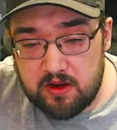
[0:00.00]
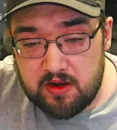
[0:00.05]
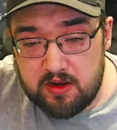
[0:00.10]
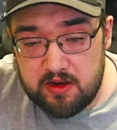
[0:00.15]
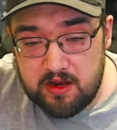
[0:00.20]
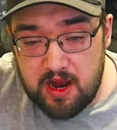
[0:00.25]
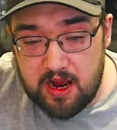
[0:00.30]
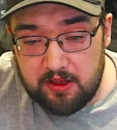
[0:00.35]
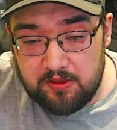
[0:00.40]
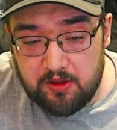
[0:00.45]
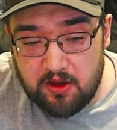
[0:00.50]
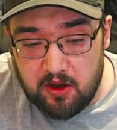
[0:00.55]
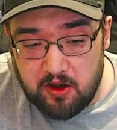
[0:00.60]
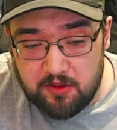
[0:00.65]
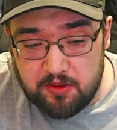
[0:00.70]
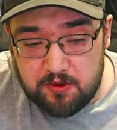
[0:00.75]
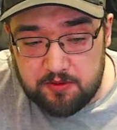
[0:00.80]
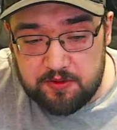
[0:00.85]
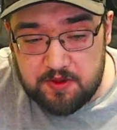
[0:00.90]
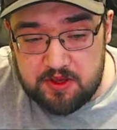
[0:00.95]
Now, the
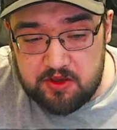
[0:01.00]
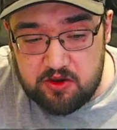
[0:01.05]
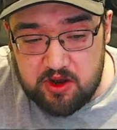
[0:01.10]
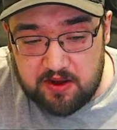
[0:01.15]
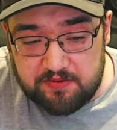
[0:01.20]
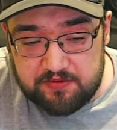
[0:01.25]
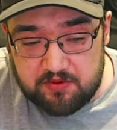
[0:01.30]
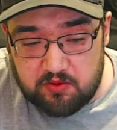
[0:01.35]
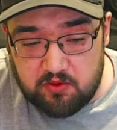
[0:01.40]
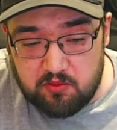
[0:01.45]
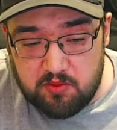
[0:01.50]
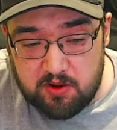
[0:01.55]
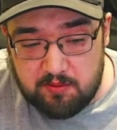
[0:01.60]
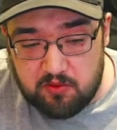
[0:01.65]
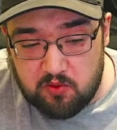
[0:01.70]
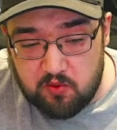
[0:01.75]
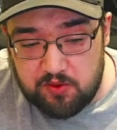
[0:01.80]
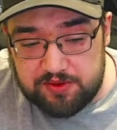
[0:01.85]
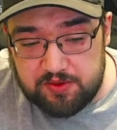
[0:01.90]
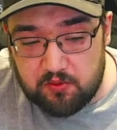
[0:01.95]
other thing you have to remember
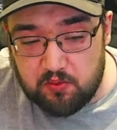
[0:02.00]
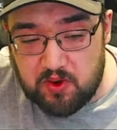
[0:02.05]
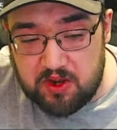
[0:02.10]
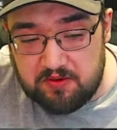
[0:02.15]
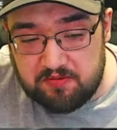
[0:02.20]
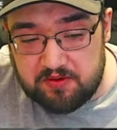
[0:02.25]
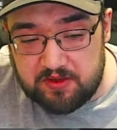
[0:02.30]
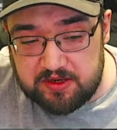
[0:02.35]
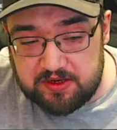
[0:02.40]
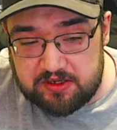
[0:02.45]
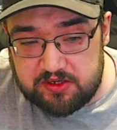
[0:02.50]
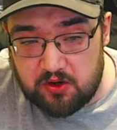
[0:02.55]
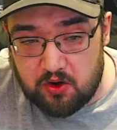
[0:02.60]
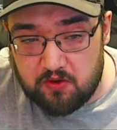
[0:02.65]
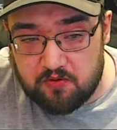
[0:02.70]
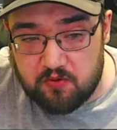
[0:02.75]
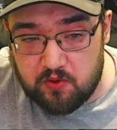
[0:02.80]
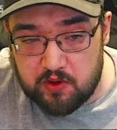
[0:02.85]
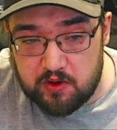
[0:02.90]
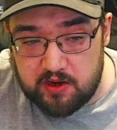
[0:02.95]
with the Wavelength
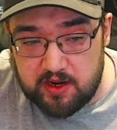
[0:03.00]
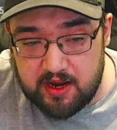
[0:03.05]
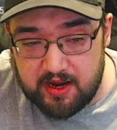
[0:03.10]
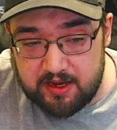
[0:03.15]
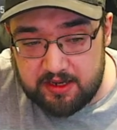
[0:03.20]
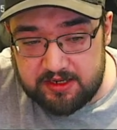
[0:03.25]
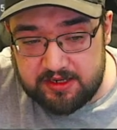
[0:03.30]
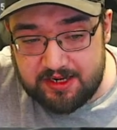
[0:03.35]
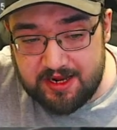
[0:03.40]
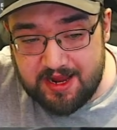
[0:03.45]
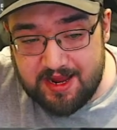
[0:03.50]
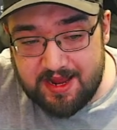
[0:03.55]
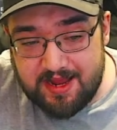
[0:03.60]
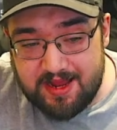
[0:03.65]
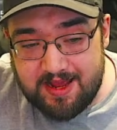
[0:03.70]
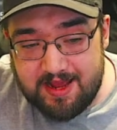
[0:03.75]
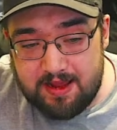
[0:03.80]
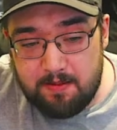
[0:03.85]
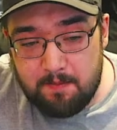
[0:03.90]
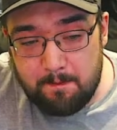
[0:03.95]
software, guys,
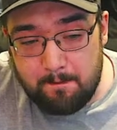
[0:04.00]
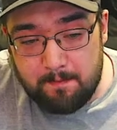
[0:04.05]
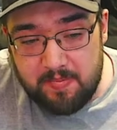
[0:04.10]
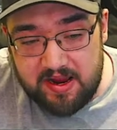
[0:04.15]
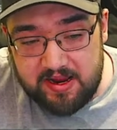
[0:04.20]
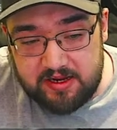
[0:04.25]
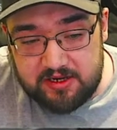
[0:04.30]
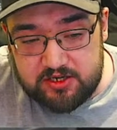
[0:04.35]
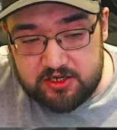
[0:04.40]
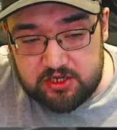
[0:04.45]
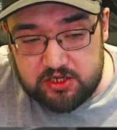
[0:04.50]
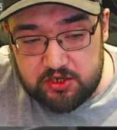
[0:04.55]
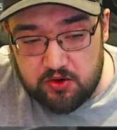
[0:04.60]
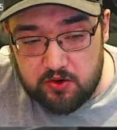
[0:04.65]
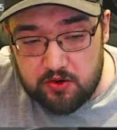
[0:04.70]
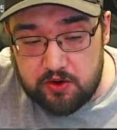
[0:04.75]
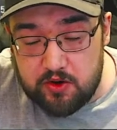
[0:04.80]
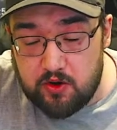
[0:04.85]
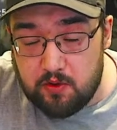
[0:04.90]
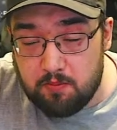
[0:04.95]
make sure
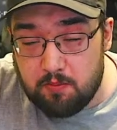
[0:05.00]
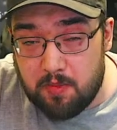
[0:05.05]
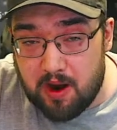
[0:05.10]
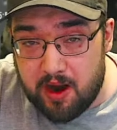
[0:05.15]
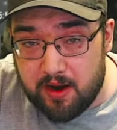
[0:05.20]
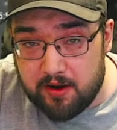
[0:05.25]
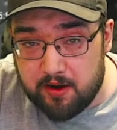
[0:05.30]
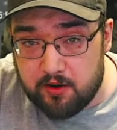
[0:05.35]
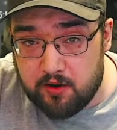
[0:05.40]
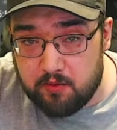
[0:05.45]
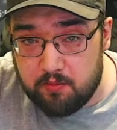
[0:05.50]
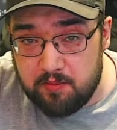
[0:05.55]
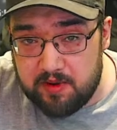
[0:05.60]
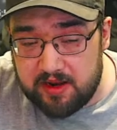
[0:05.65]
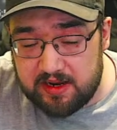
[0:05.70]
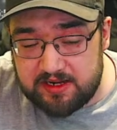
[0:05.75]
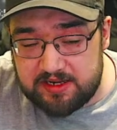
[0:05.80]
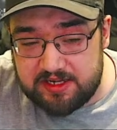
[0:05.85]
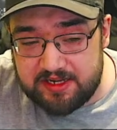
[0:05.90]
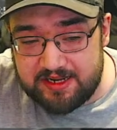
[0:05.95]
your monitor
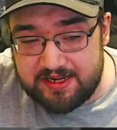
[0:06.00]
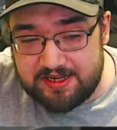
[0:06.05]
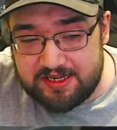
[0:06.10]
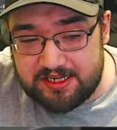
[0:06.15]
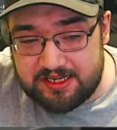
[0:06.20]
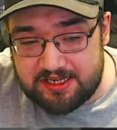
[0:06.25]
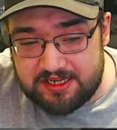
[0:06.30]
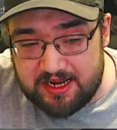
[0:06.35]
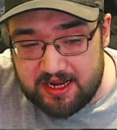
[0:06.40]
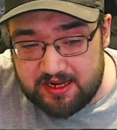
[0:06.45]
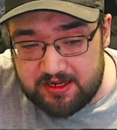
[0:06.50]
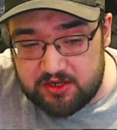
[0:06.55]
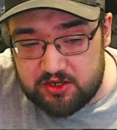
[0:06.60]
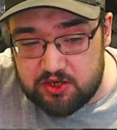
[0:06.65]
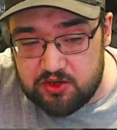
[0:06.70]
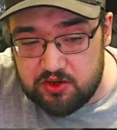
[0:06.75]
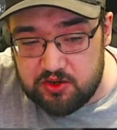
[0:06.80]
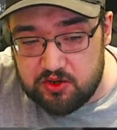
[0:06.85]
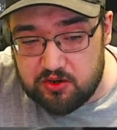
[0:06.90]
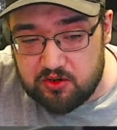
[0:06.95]
mix is set to
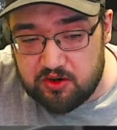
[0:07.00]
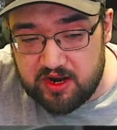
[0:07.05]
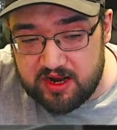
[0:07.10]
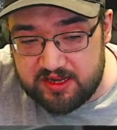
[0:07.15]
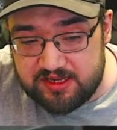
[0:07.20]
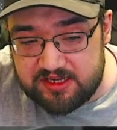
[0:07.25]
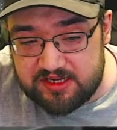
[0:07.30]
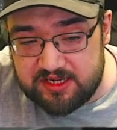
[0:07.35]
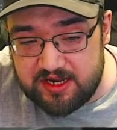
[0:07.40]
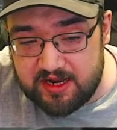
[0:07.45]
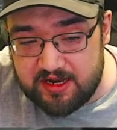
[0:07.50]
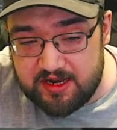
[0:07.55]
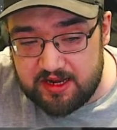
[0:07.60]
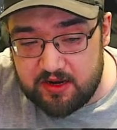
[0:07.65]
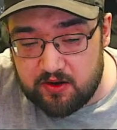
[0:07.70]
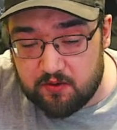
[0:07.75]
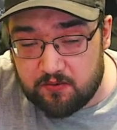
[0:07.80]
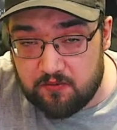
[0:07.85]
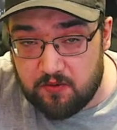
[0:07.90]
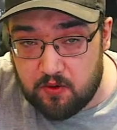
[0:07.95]
your headset
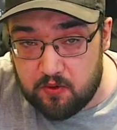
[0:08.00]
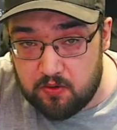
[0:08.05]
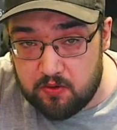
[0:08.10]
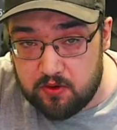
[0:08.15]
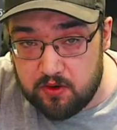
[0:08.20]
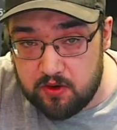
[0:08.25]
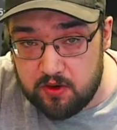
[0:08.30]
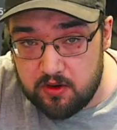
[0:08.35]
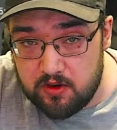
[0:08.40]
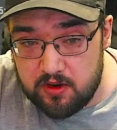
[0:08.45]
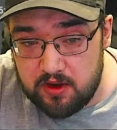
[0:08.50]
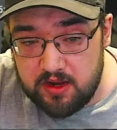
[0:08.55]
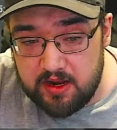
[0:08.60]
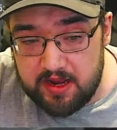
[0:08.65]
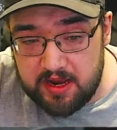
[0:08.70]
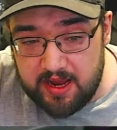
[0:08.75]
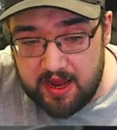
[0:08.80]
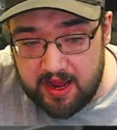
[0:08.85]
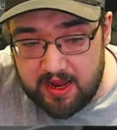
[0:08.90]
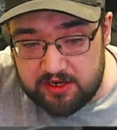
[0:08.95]
earphone,
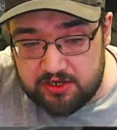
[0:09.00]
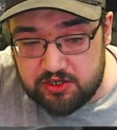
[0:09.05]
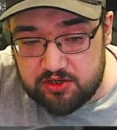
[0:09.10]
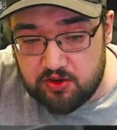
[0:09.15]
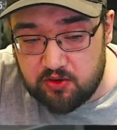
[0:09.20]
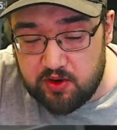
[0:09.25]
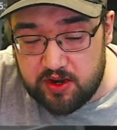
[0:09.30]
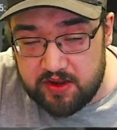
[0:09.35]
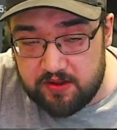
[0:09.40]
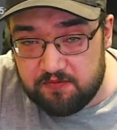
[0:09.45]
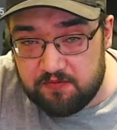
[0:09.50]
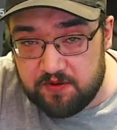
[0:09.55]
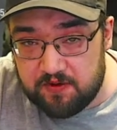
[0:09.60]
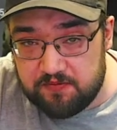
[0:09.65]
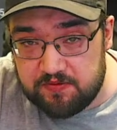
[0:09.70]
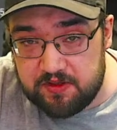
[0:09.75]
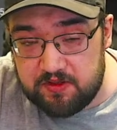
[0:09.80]
Astro A50